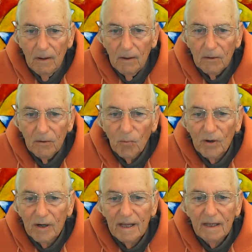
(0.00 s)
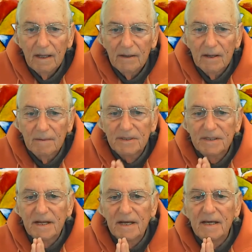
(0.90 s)
Good morning,
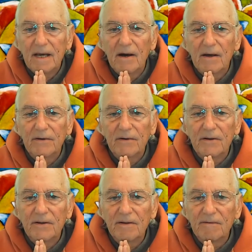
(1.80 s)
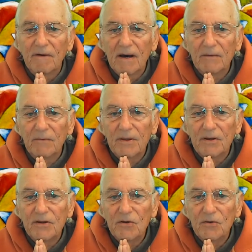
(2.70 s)
namaste, honor to the divine within
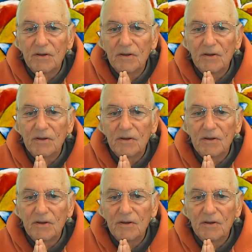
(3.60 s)
you,